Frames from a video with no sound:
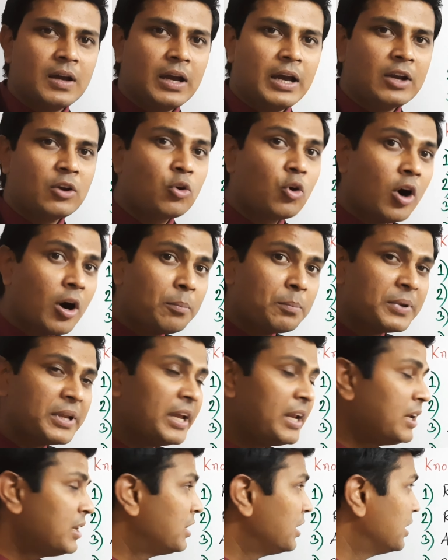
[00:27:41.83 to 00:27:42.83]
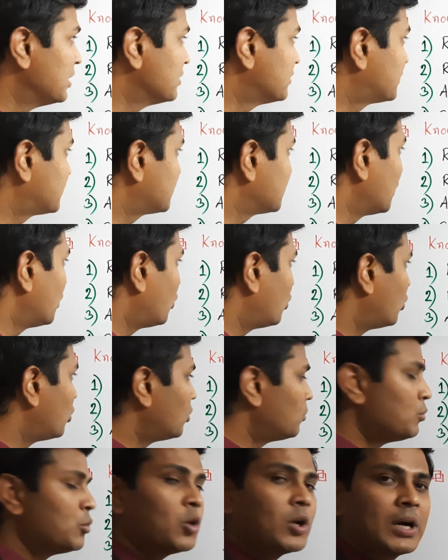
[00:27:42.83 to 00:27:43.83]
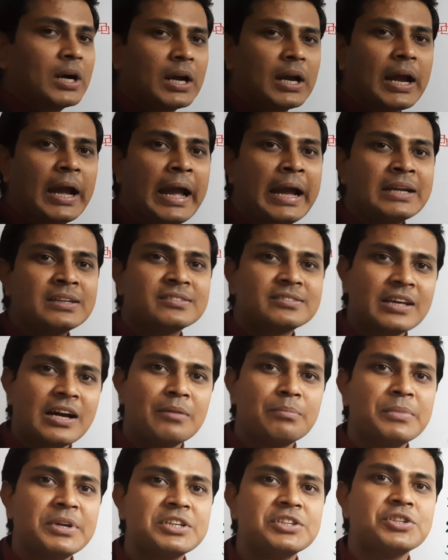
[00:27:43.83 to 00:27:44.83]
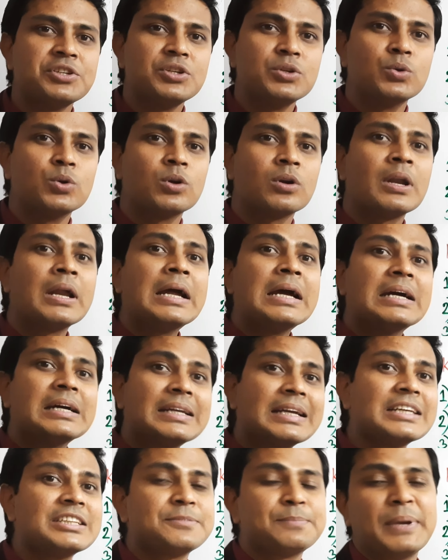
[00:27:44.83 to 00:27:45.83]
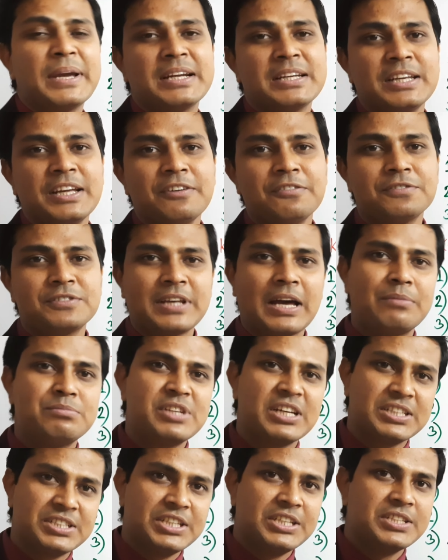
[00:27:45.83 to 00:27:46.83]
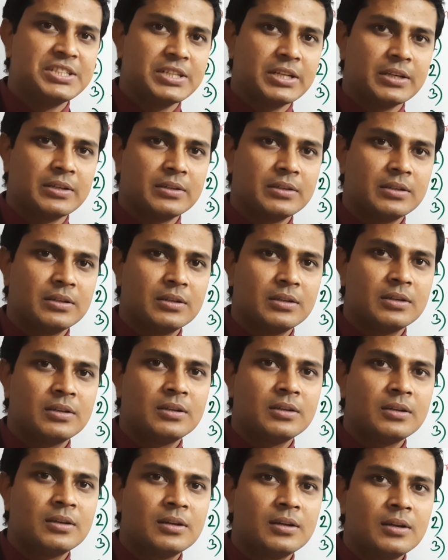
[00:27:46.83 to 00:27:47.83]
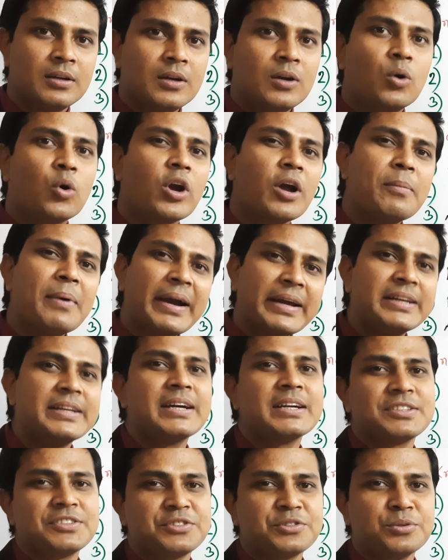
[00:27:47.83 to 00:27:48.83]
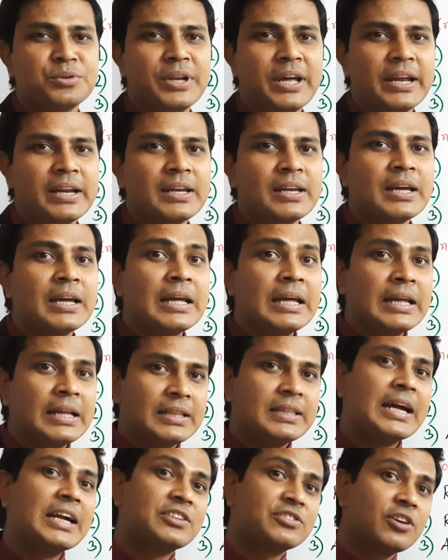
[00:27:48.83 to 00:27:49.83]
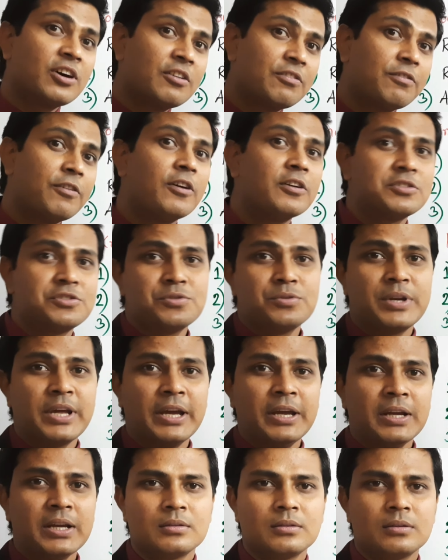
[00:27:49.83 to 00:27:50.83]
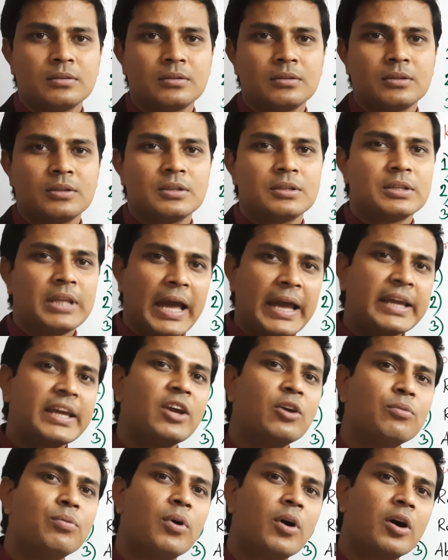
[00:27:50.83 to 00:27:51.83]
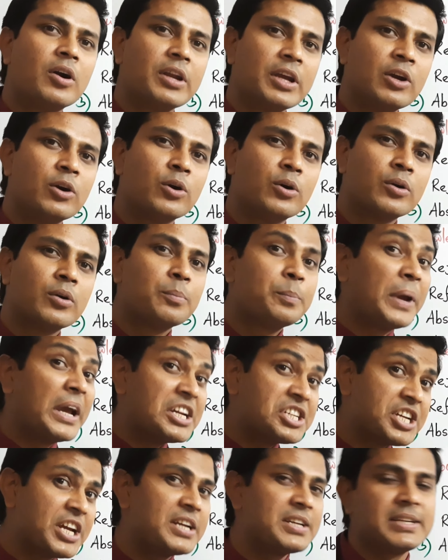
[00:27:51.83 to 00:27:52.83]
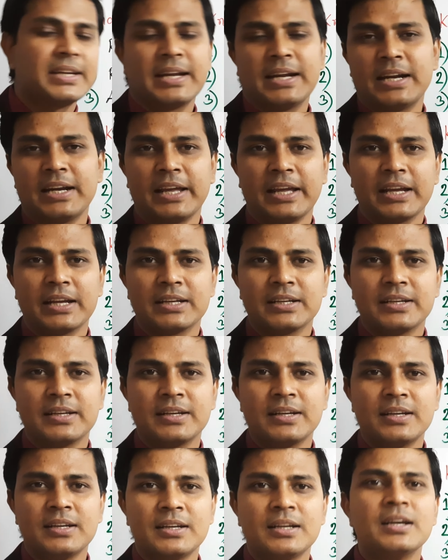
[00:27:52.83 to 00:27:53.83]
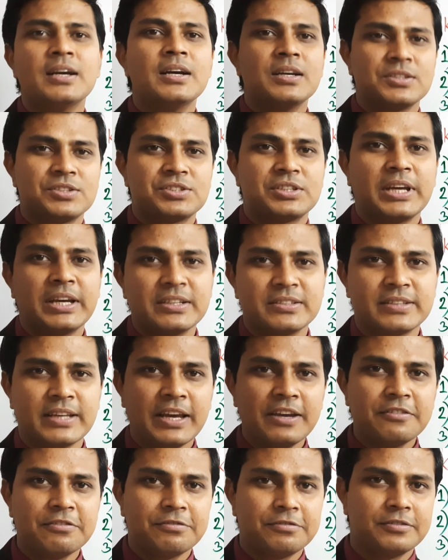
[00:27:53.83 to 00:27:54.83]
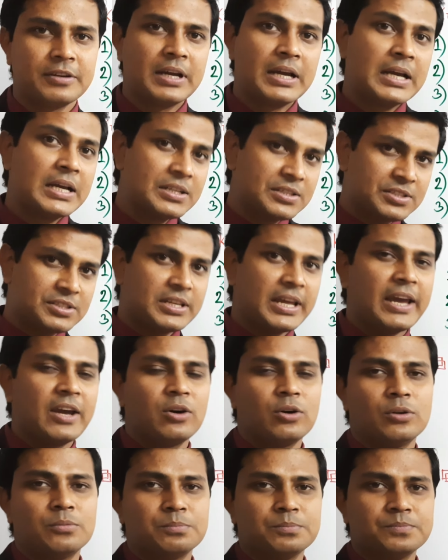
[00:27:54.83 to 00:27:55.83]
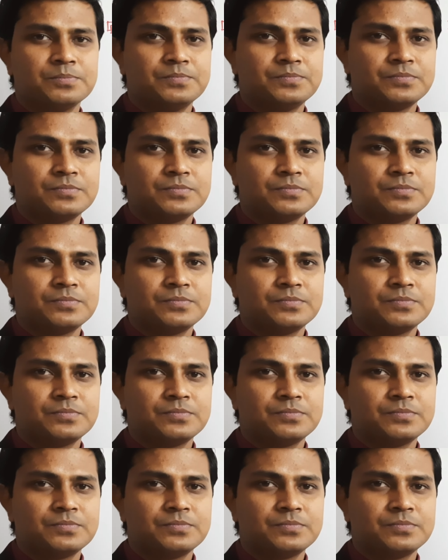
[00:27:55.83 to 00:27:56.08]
And complete this homework and submit to your respective subject teacher. Okay, my dear student, that's all for today. Thank you for your patient hearing. Stay safe, stay home.